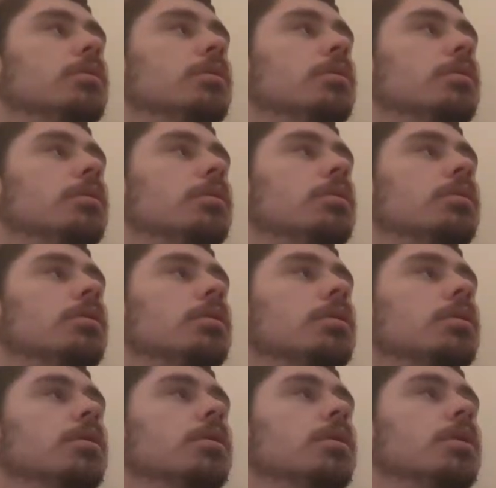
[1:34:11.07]
Well, at least in
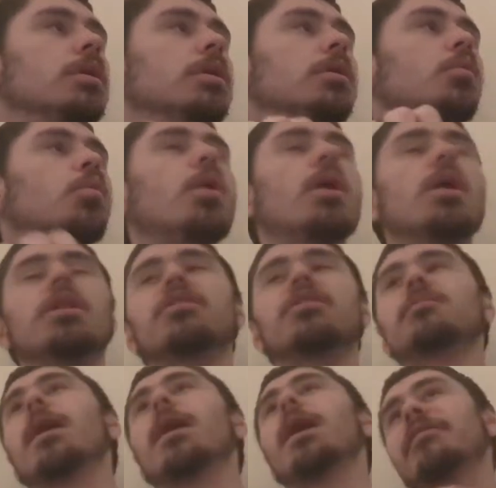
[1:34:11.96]
my family, my
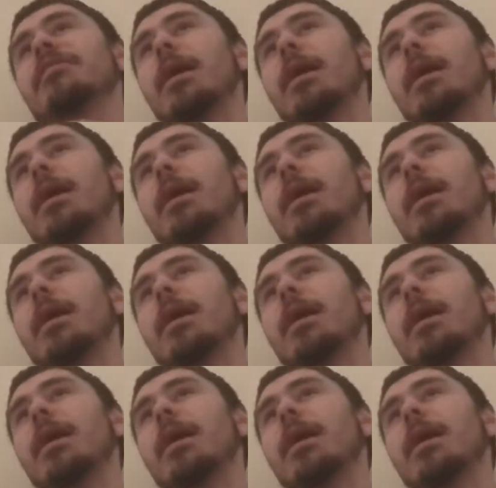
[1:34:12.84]
house.